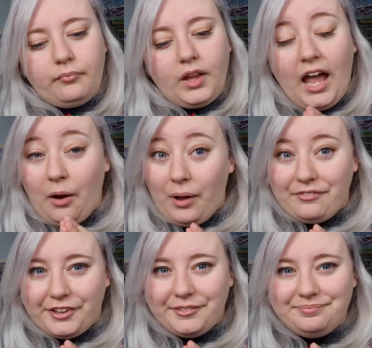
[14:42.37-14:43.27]

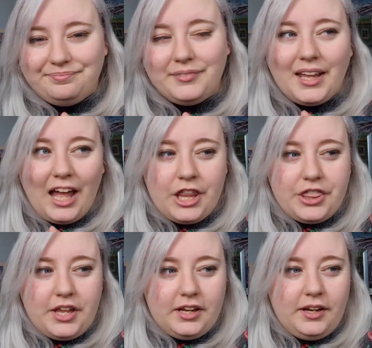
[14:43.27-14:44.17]
However, I
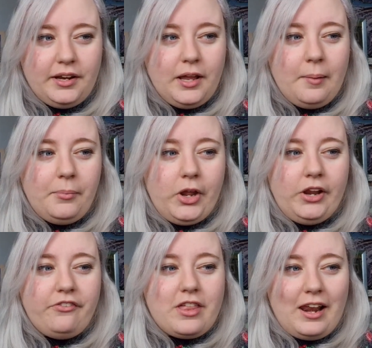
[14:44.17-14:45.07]
think
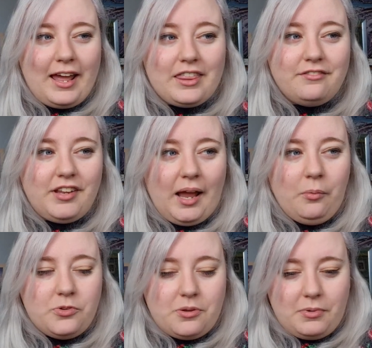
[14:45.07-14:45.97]
purely for the length of time it
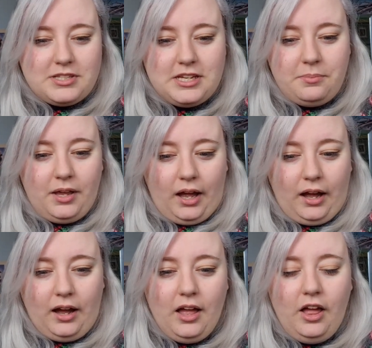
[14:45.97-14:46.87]
was on my
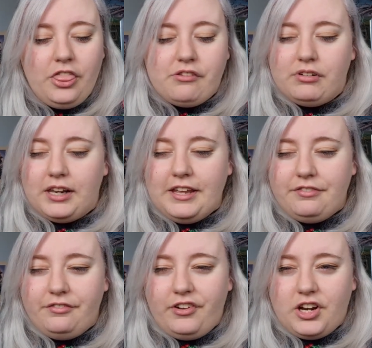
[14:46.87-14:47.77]
TBR, the relief
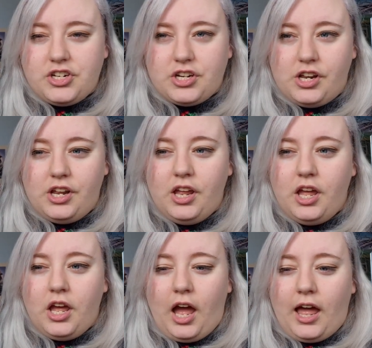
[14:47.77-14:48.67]
of finishing it,
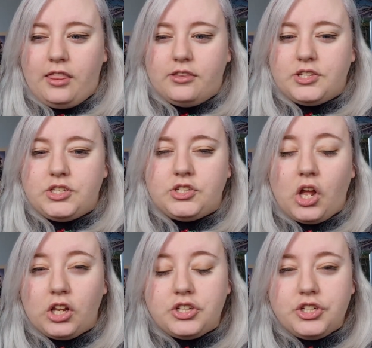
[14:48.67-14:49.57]
and the
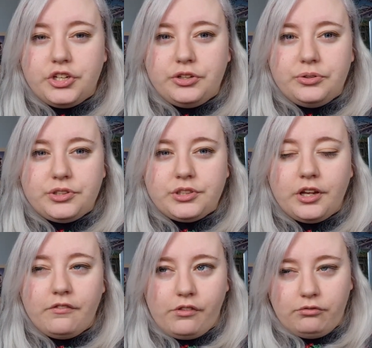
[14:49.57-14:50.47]
solitude
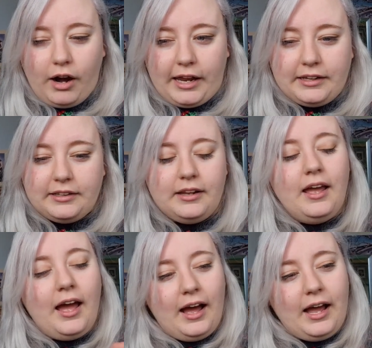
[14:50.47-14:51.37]
of the writing,
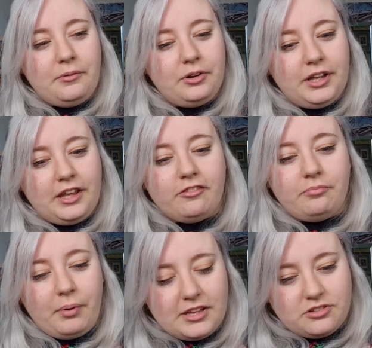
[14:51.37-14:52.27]
I'm going to
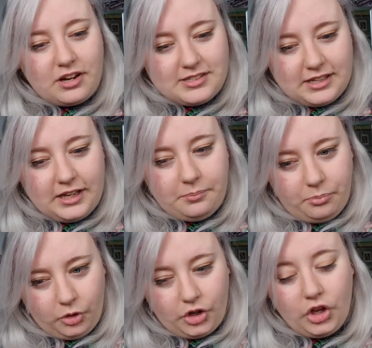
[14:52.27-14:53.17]
give Best Translated
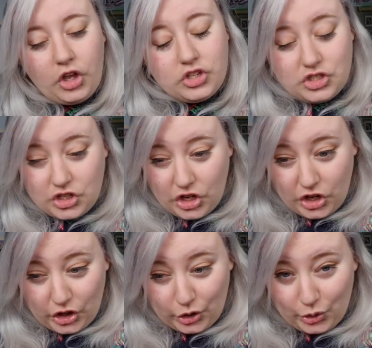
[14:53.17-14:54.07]
Book
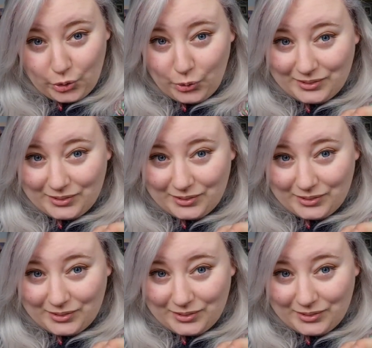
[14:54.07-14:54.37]
to